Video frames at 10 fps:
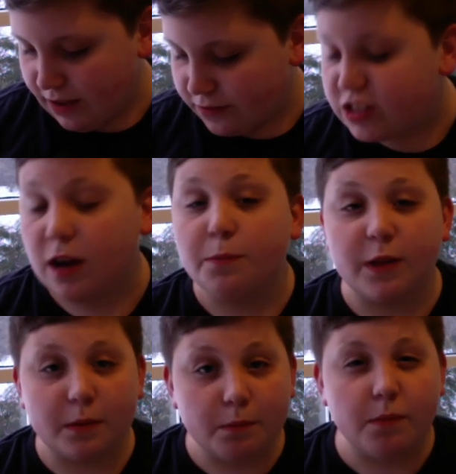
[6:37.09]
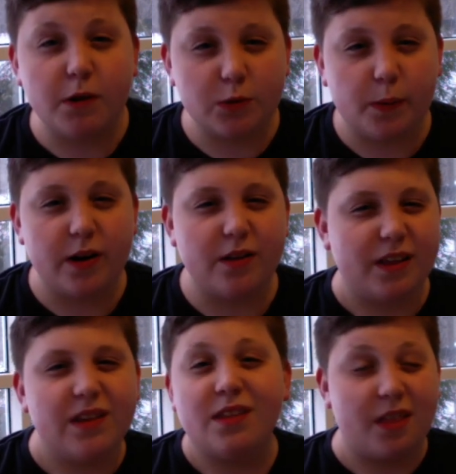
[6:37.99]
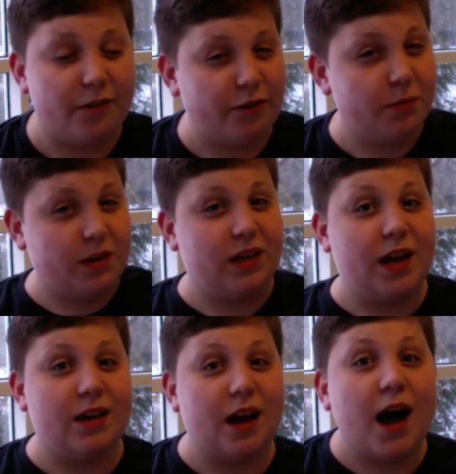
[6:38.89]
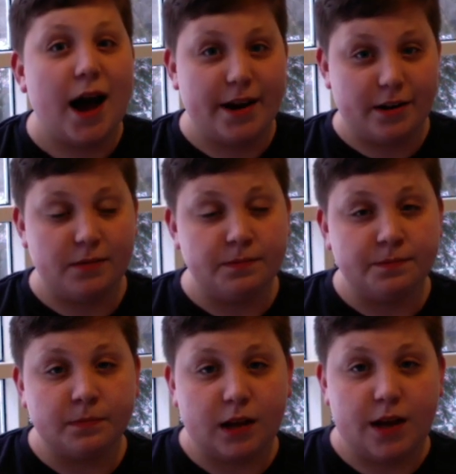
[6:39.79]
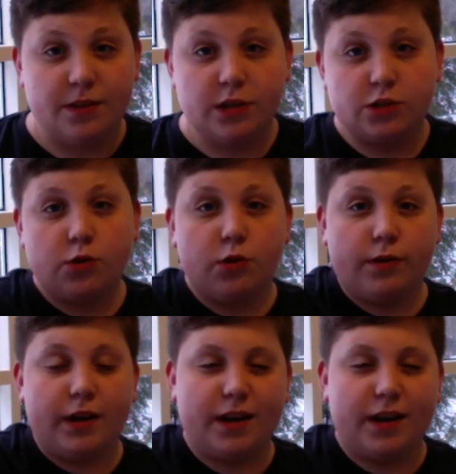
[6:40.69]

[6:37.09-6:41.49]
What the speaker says: something much better, then the film could get higher on the score rating.